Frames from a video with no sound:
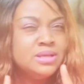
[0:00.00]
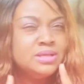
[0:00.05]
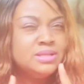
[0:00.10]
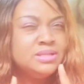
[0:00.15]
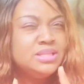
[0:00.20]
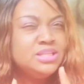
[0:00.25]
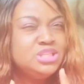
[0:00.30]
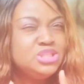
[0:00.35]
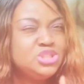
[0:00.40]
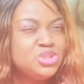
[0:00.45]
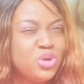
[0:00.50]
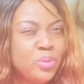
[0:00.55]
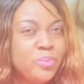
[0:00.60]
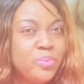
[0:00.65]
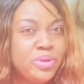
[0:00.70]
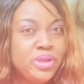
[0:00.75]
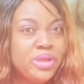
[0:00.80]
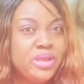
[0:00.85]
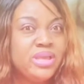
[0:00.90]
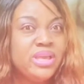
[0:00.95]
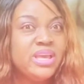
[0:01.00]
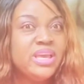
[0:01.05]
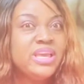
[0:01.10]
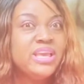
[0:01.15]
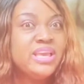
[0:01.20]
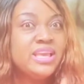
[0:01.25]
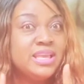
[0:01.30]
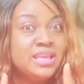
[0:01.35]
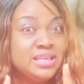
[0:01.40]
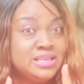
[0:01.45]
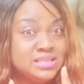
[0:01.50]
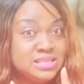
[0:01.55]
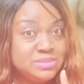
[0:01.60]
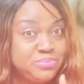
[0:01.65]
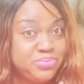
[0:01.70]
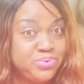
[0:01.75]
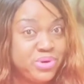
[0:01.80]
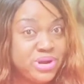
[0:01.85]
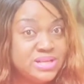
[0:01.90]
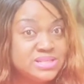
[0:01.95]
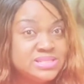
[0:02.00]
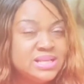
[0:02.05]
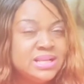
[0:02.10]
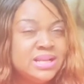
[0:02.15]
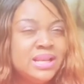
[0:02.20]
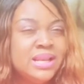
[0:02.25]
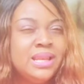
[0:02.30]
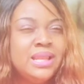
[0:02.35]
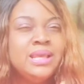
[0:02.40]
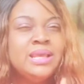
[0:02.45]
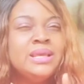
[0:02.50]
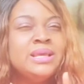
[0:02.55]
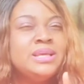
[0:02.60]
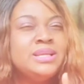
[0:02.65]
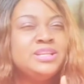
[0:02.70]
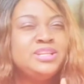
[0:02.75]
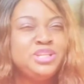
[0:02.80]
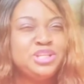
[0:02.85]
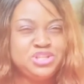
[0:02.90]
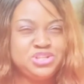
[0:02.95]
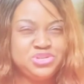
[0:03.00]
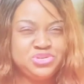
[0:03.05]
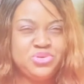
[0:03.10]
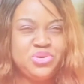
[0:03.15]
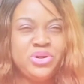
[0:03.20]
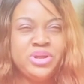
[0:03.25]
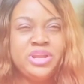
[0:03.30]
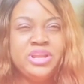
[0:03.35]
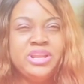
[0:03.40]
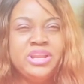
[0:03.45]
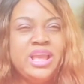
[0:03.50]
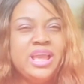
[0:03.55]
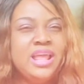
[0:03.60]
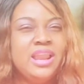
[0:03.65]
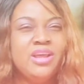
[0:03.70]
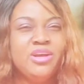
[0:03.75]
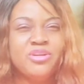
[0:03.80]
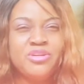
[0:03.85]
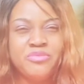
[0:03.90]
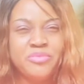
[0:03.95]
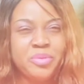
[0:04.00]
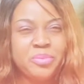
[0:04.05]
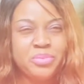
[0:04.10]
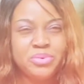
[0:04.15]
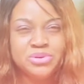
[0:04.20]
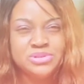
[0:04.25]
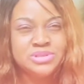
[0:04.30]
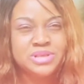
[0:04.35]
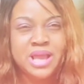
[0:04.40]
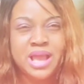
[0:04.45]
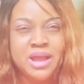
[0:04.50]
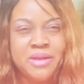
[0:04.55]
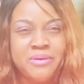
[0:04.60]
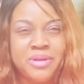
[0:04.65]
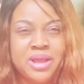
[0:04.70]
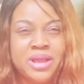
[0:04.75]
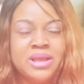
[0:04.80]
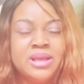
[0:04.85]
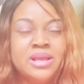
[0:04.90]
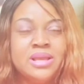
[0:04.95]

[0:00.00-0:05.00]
This topic is presently destroying a lot of people's career.